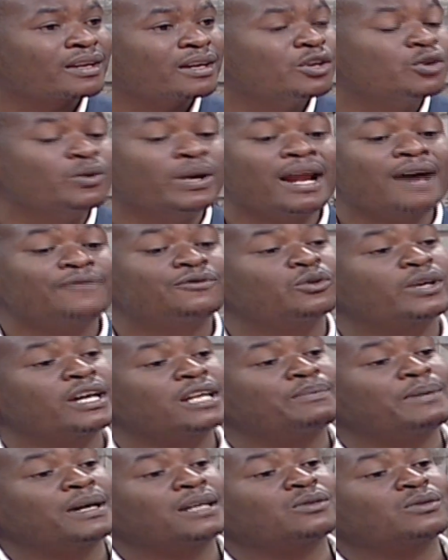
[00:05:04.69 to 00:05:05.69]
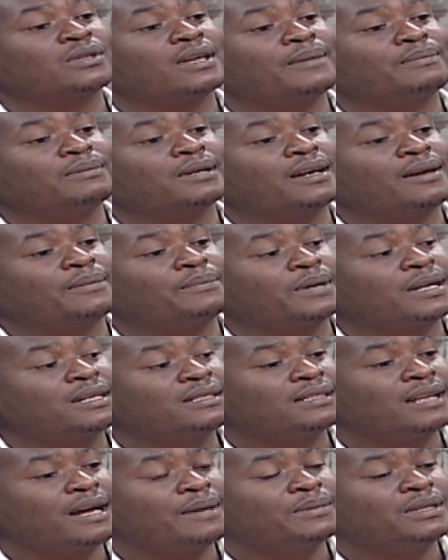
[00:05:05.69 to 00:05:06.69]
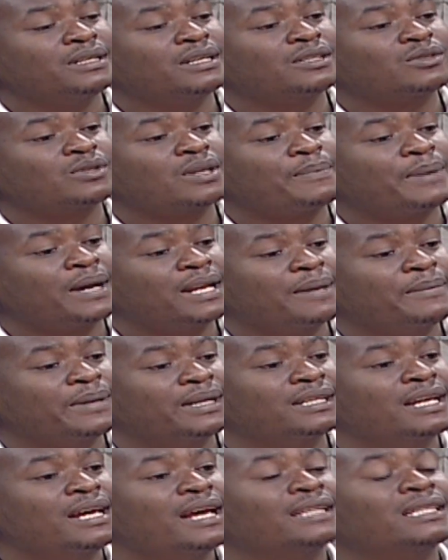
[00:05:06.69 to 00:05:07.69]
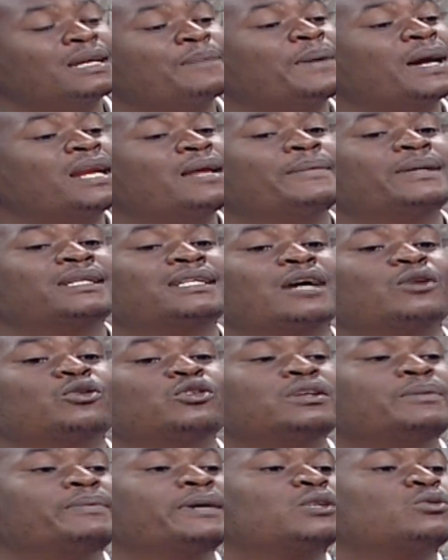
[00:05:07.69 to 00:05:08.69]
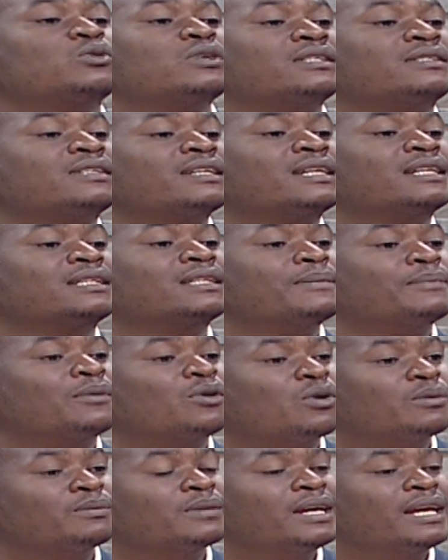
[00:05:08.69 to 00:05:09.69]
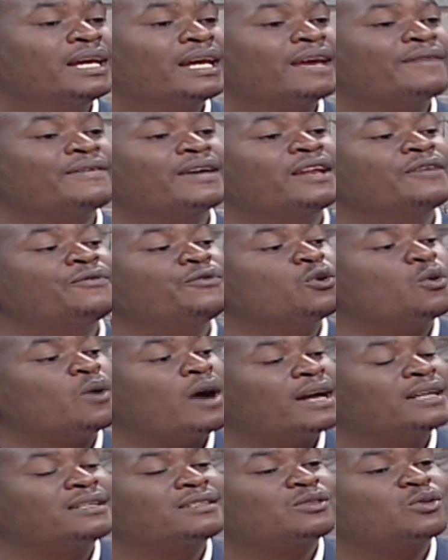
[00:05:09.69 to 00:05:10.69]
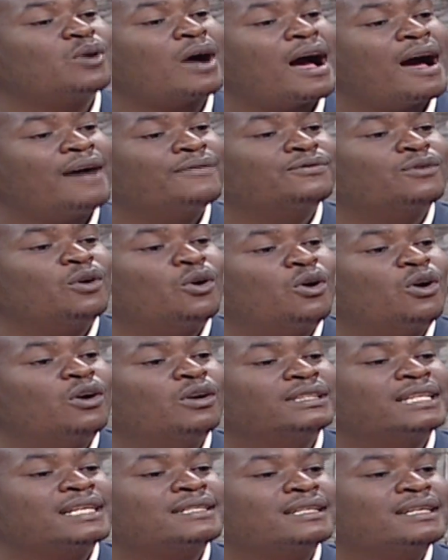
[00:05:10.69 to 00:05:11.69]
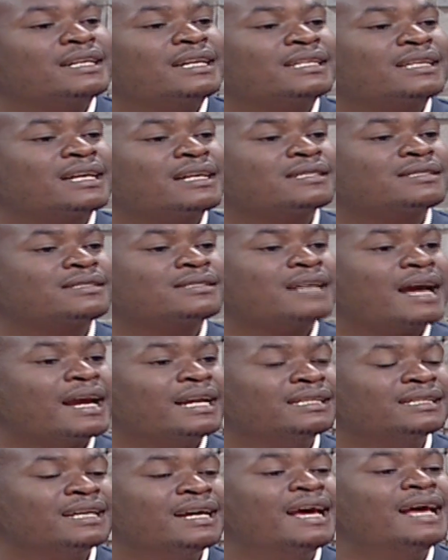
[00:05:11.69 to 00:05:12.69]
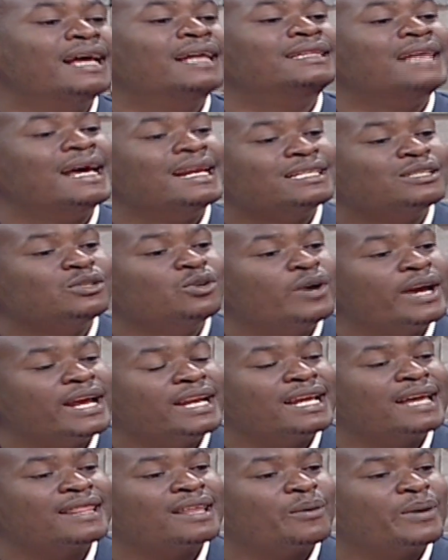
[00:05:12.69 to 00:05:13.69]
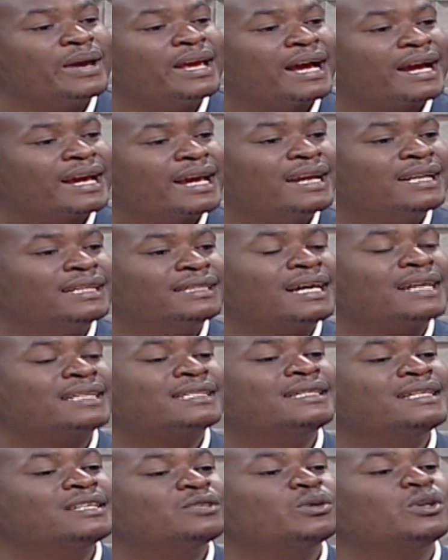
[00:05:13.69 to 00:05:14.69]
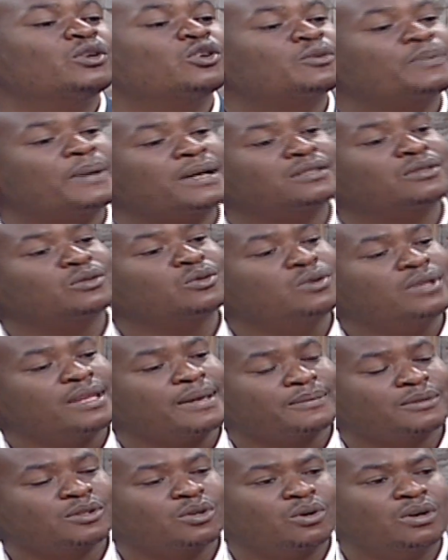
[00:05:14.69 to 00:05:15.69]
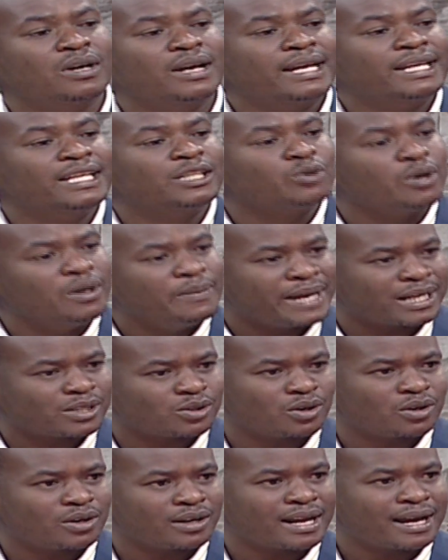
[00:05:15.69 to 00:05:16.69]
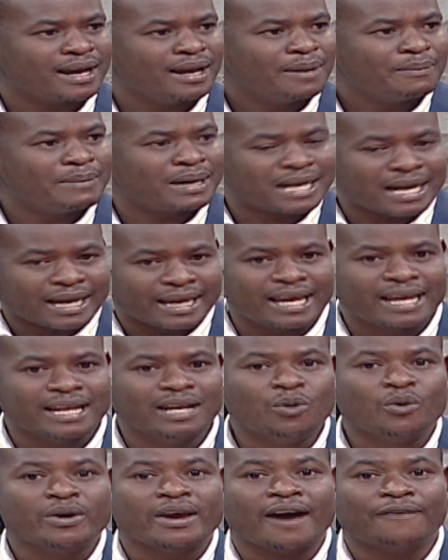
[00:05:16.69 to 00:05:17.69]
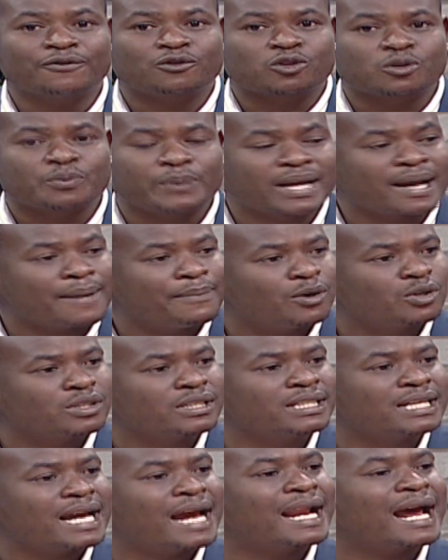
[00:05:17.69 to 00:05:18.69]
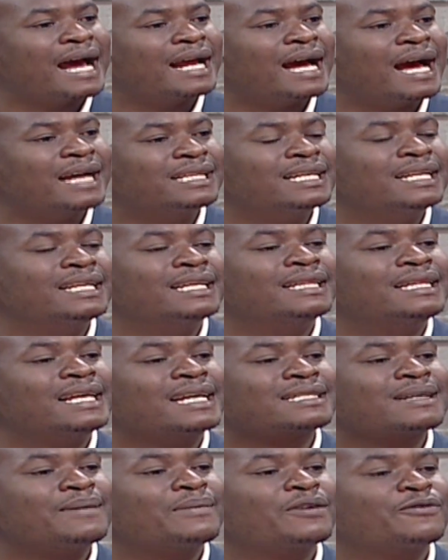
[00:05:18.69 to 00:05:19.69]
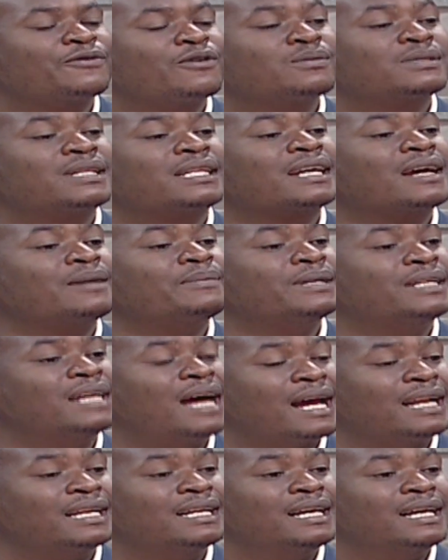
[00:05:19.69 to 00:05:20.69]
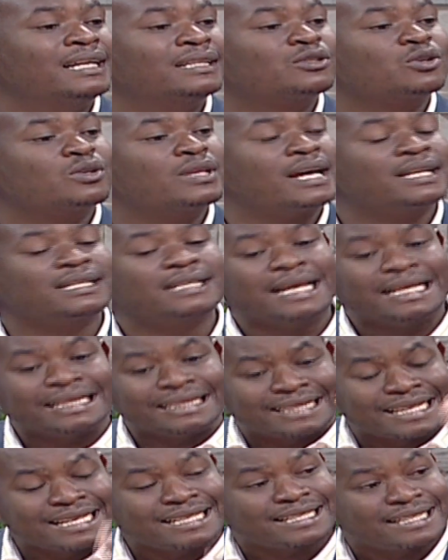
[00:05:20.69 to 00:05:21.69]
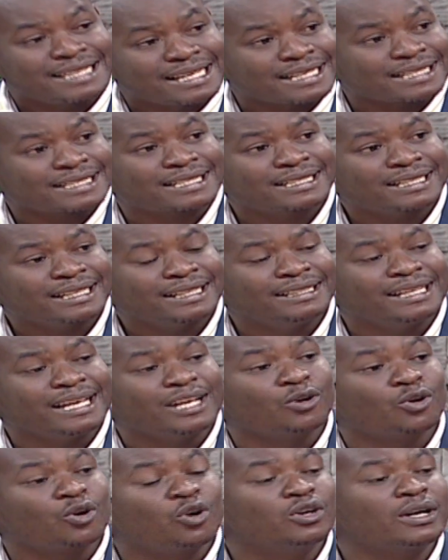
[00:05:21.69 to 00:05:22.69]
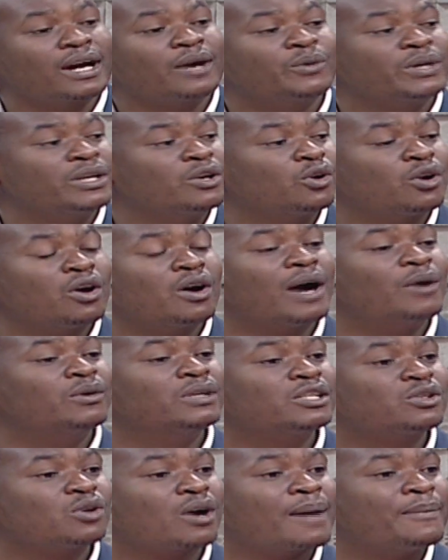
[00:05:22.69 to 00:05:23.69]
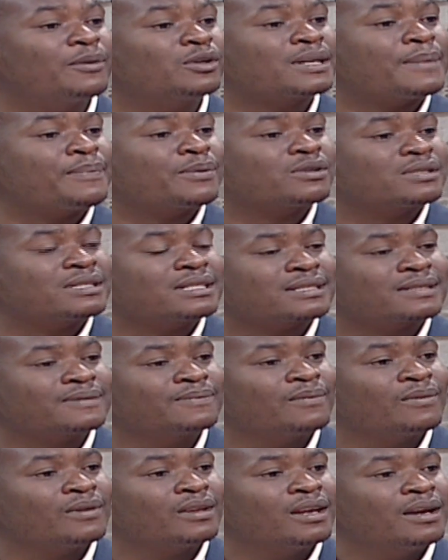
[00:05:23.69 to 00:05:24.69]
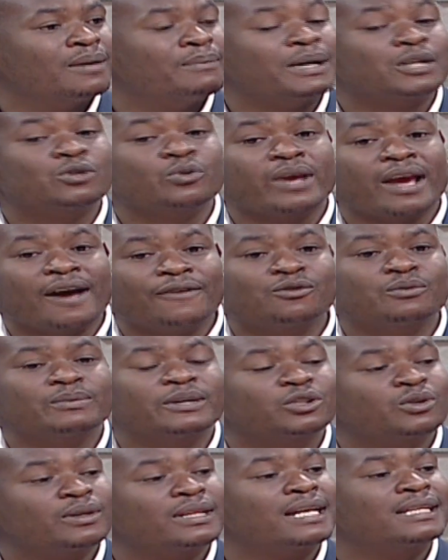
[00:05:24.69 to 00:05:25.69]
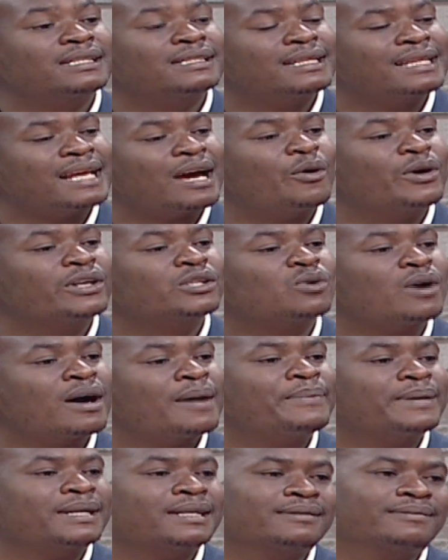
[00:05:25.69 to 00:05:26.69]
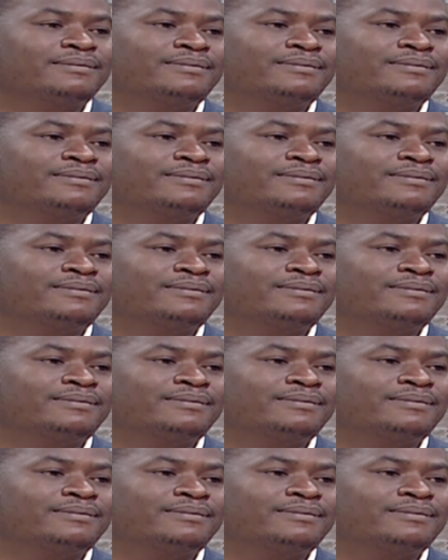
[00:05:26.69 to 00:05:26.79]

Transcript: You will have to get back to the uh, president, I mean, uh, to the parliament. The parliament cannot debate what is taking them home. Even if you want to have all the signatures signed, there is no any other way again that this will not pass through them. So it will be a tall order. But again, we have to speak about it. And uh, actually, there are some reforms that can be done so that these things, they no longer, we no longer only talk about a process. Okay. But we have to make sure that they are going to happen.